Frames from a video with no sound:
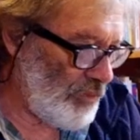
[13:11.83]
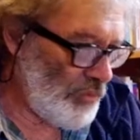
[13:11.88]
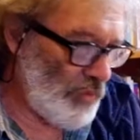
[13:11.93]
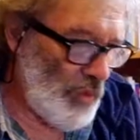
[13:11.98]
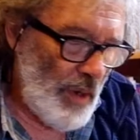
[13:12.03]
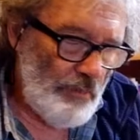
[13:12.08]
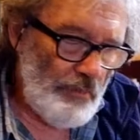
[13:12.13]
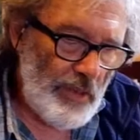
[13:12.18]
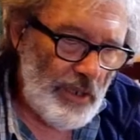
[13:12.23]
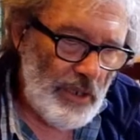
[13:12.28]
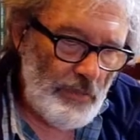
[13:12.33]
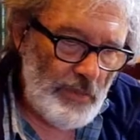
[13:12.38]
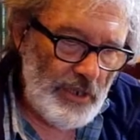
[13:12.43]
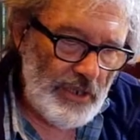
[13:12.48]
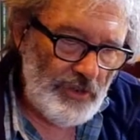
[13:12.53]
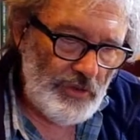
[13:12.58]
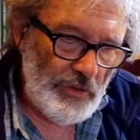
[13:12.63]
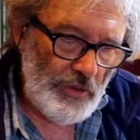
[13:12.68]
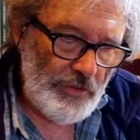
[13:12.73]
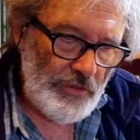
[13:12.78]
is 1
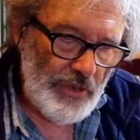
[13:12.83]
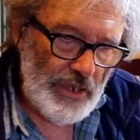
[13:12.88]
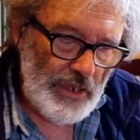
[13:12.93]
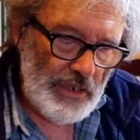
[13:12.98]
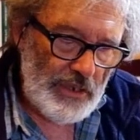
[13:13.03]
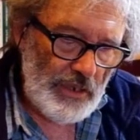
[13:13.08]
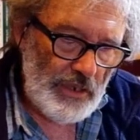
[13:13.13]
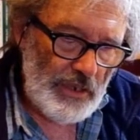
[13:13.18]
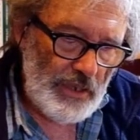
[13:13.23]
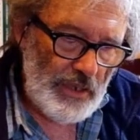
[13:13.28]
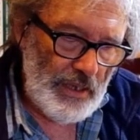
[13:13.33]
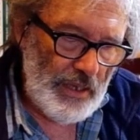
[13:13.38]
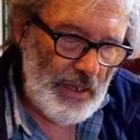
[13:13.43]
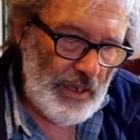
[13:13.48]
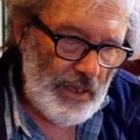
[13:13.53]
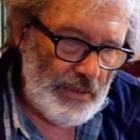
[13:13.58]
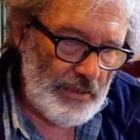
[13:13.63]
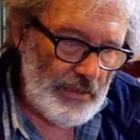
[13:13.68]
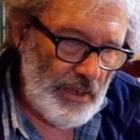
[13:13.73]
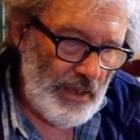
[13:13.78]
millimeter thick,
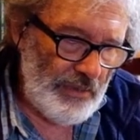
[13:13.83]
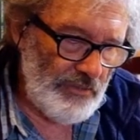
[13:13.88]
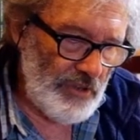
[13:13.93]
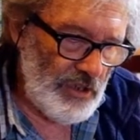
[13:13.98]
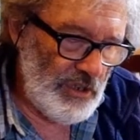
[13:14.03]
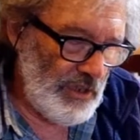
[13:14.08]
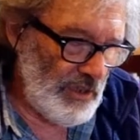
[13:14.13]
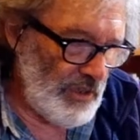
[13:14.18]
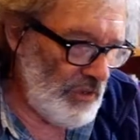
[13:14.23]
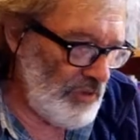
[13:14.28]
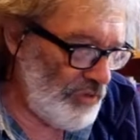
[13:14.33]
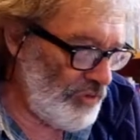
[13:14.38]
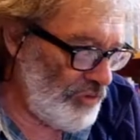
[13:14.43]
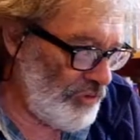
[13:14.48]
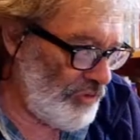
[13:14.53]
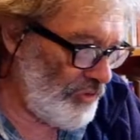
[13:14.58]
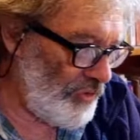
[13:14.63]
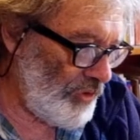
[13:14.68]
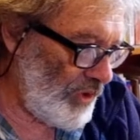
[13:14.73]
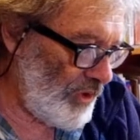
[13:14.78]
and heavy is
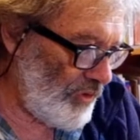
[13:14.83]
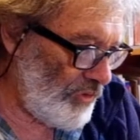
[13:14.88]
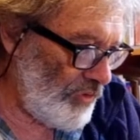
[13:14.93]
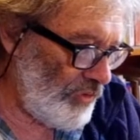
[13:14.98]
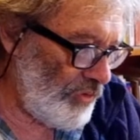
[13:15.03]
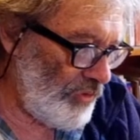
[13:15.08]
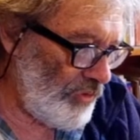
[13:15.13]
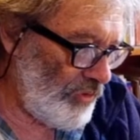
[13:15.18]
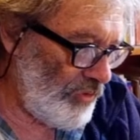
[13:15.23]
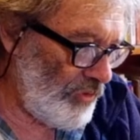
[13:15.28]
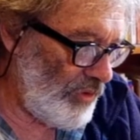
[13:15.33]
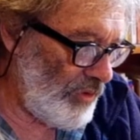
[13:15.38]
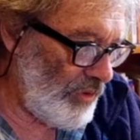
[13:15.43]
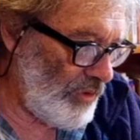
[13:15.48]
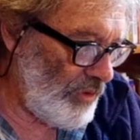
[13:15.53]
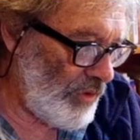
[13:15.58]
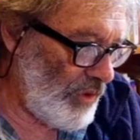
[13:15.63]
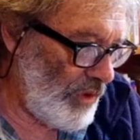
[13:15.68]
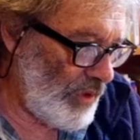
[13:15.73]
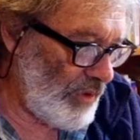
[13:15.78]

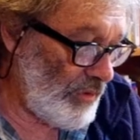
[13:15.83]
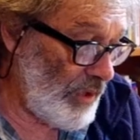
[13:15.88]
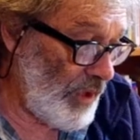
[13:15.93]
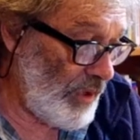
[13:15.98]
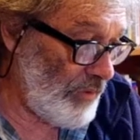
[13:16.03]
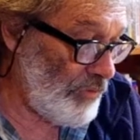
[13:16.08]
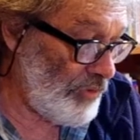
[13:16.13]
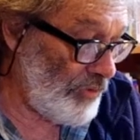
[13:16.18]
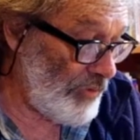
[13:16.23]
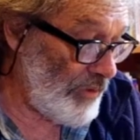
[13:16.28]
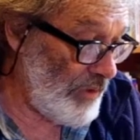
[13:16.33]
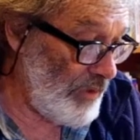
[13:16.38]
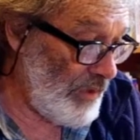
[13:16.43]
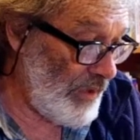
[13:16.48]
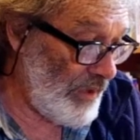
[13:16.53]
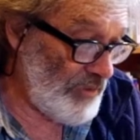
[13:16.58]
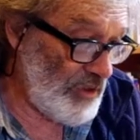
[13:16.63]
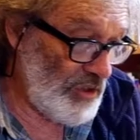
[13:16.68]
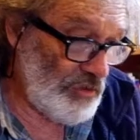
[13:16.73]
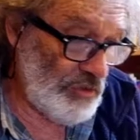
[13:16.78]

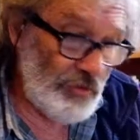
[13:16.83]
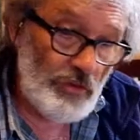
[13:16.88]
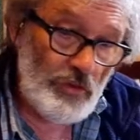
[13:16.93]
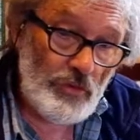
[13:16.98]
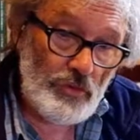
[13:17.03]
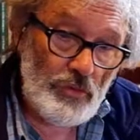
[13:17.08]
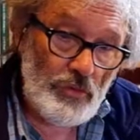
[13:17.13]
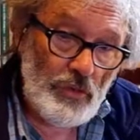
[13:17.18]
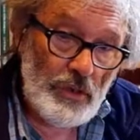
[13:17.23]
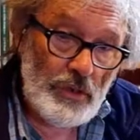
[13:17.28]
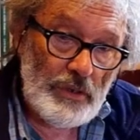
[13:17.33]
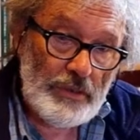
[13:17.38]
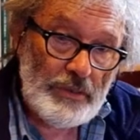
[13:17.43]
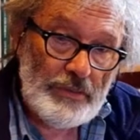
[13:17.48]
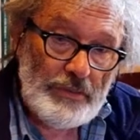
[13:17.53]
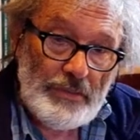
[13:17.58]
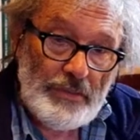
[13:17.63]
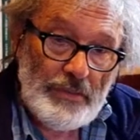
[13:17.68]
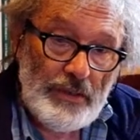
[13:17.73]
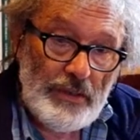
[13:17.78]
heavy is 2.
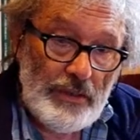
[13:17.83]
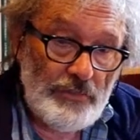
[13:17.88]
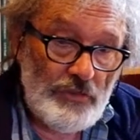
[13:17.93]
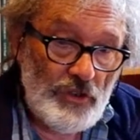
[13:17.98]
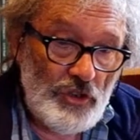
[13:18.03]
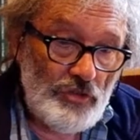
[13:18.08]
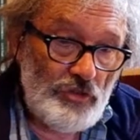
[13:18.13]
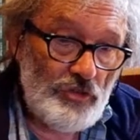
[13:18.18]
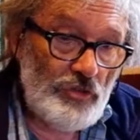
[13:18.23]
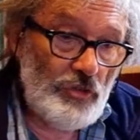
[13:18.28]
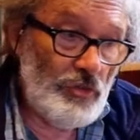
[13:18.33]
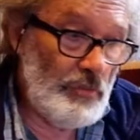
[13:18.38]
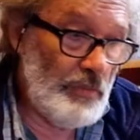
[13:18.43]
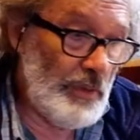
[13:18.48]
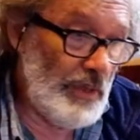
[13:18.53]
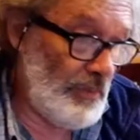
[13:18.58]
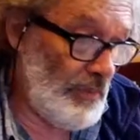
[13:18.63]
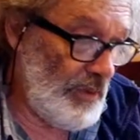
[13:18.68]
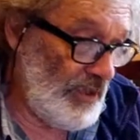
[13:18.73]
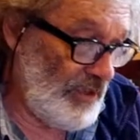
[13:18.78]
Heavy is 2
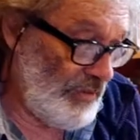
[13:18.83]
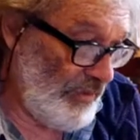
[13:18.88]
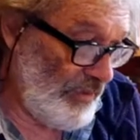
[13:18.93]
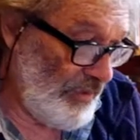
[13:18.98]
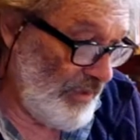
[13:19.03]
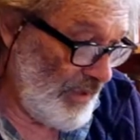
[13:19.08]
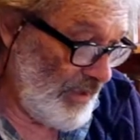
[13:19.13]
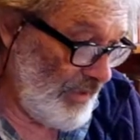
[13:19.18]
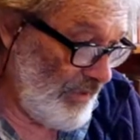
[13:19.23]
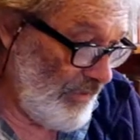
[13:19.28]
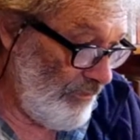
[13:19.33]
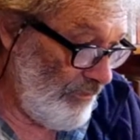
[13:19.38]
millimeter thick.